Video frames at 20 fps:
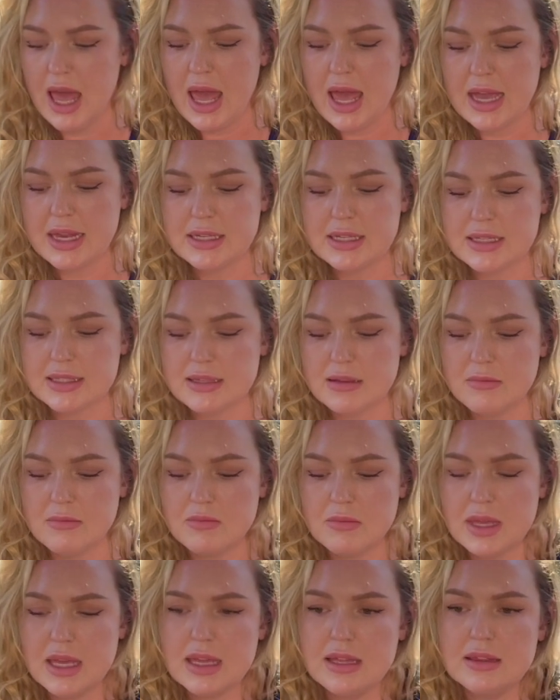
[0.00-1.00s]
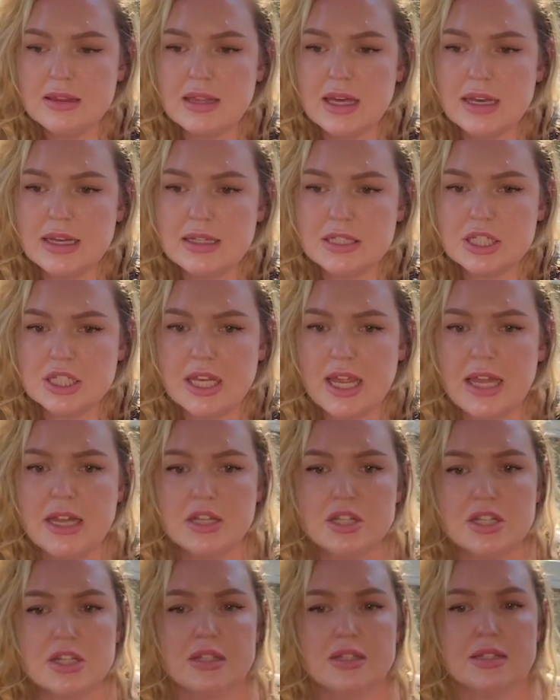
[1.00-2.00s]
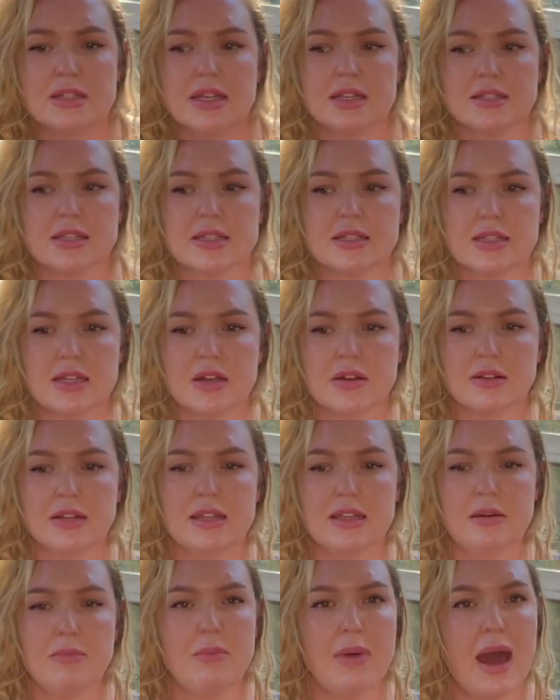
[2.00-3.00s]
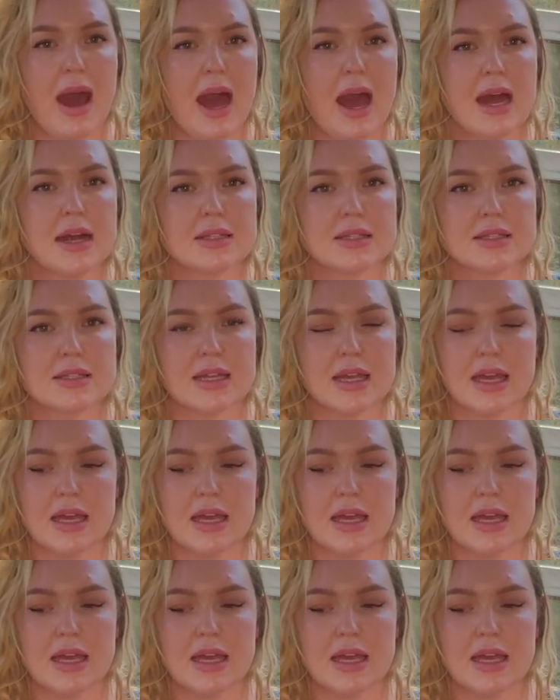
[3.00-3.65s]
It doesn't mean that it changes necessarily the past.